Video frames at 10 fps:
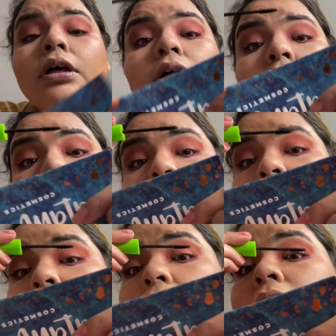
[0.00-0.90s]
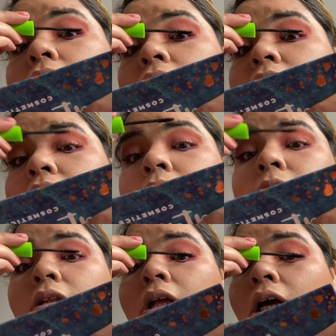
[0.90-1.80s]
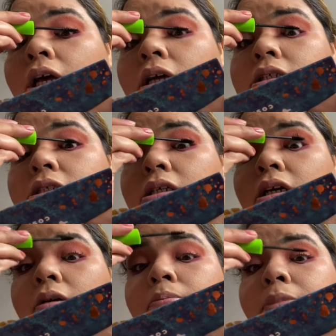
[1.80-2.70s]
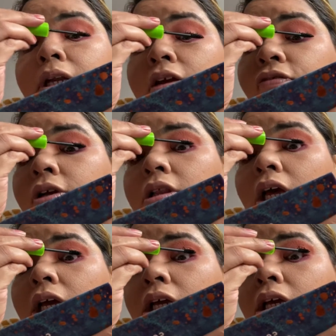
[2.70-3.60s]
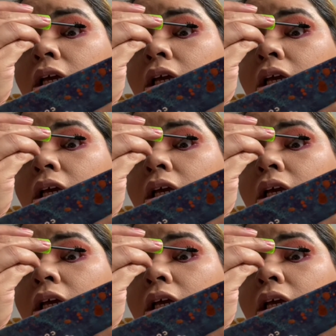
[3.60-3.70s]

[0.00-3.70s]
Like I said, I talk to him a lot, but I feel like